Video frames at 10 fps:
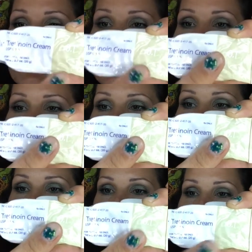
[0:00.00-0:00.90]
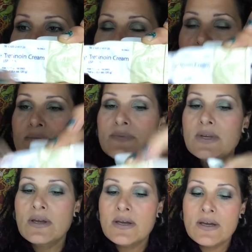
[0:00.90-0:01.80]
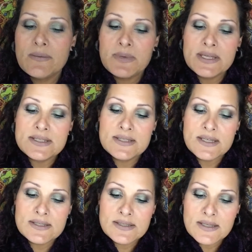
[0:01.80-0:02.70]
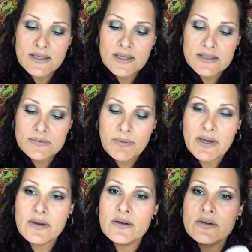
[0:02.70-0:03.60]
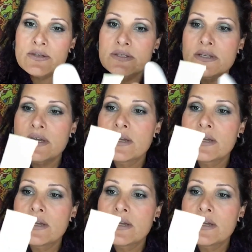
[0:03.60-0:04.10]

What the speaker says: 0.1%. It says that it expires.